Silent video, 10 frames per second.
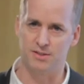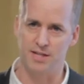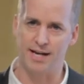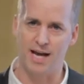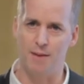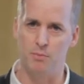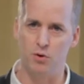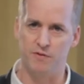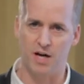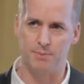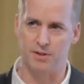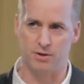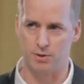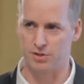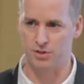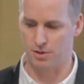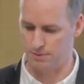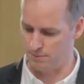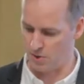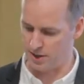and then I kind of moved up in the
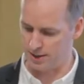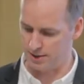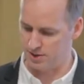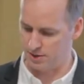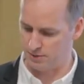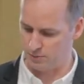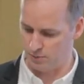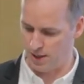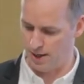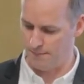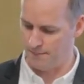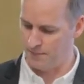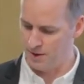Christian market to um,